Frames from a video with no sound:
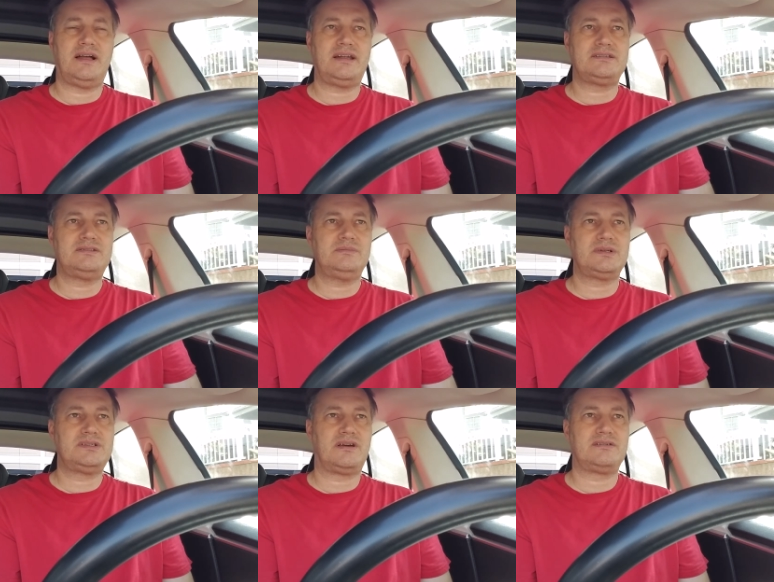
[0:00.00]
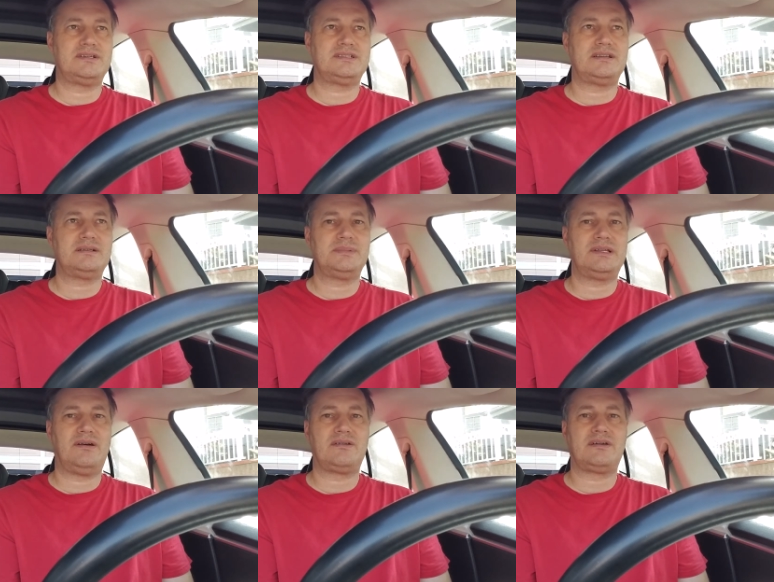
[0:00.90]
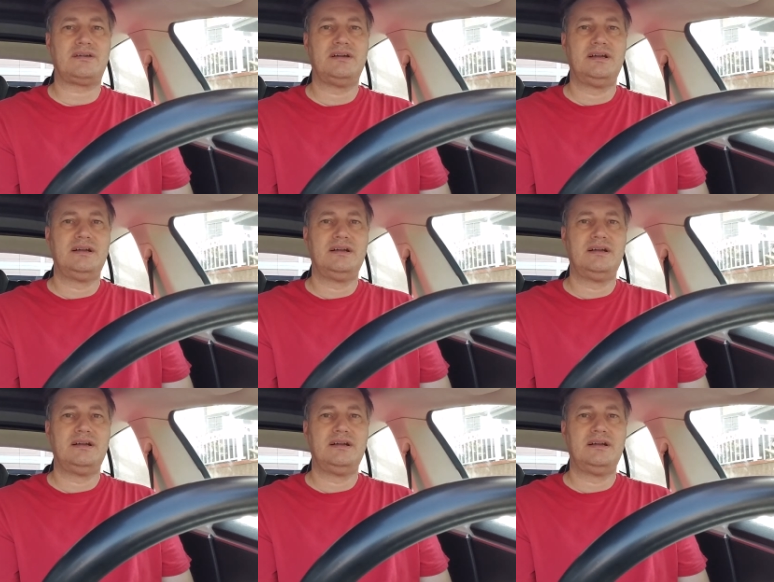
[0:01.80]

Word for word: at a supercharger is a little bit longer.